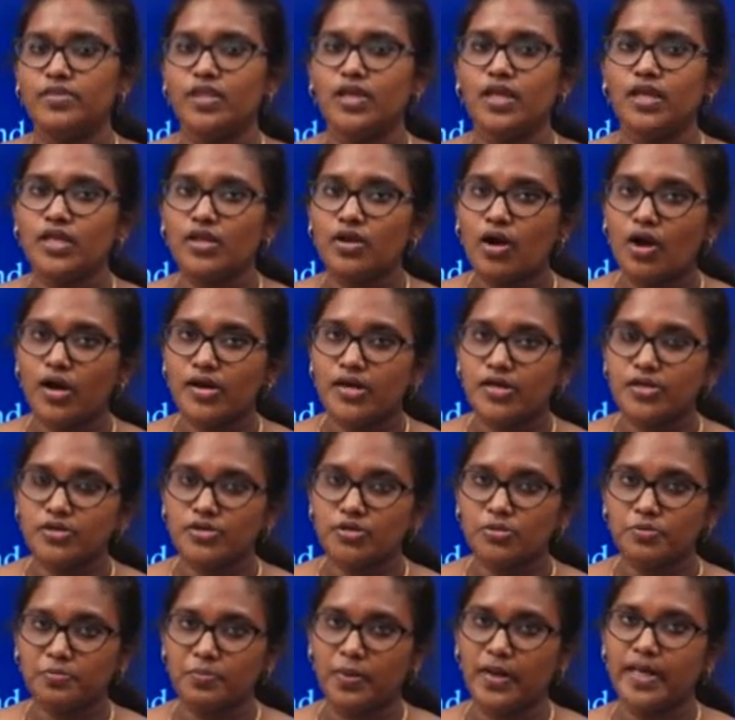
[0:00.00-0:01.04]
In order
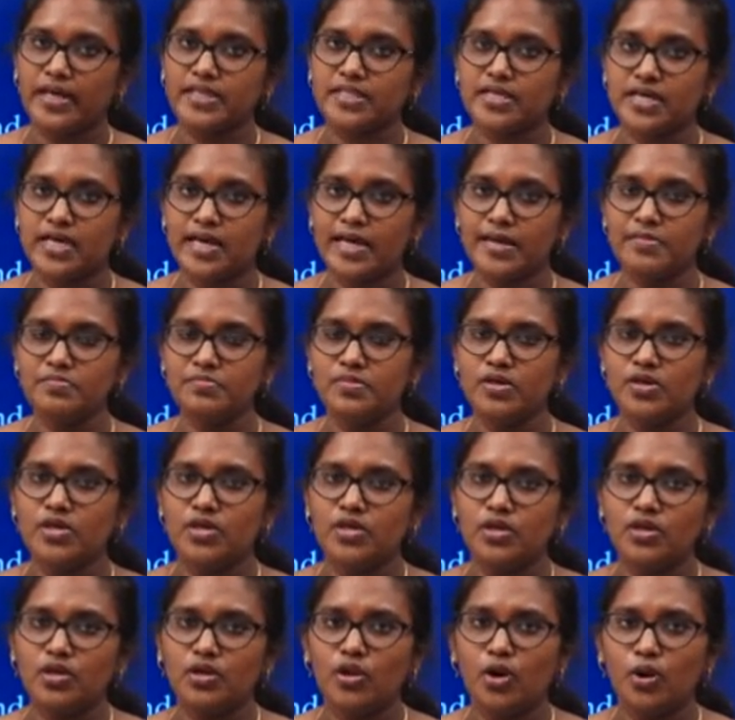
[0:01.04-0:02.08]
to play the game,
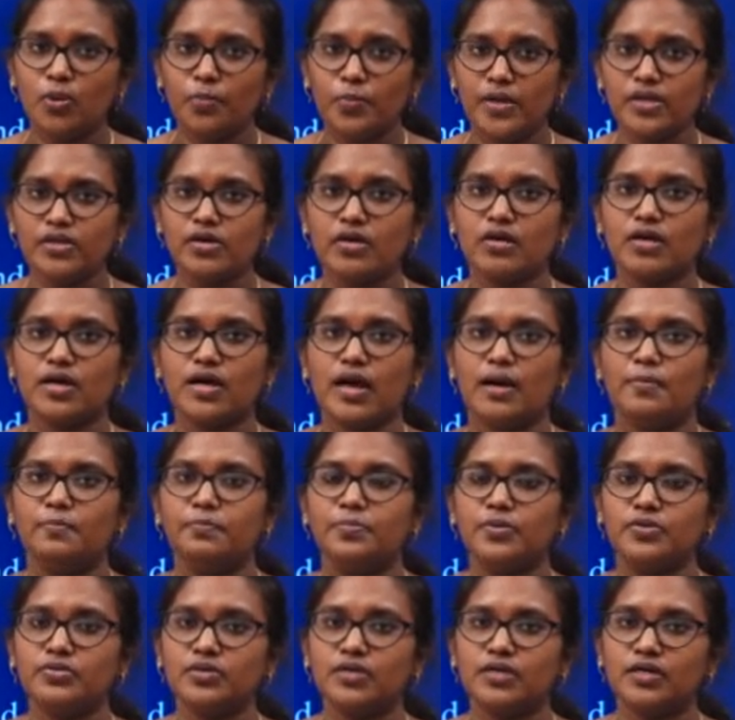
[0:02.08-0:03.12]
you will open your
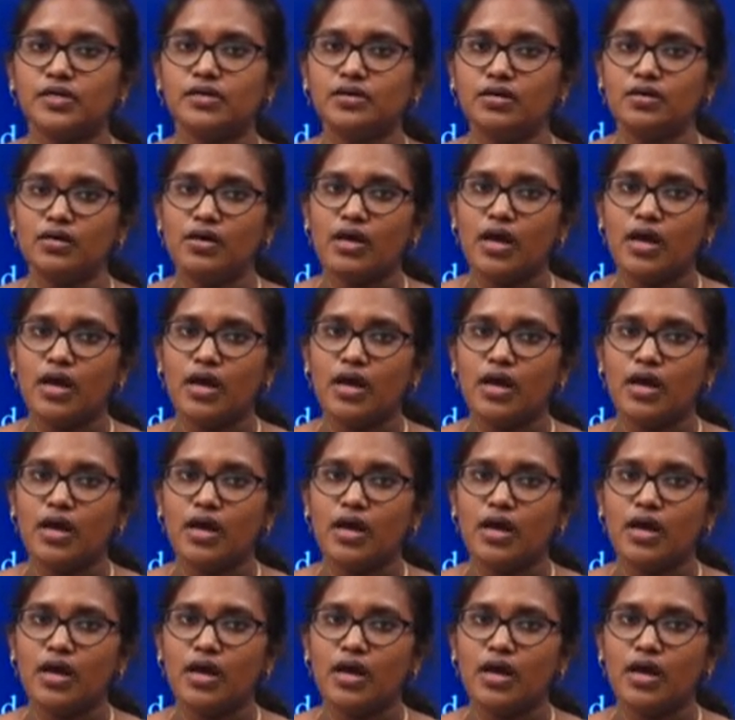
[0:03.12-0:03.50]
computer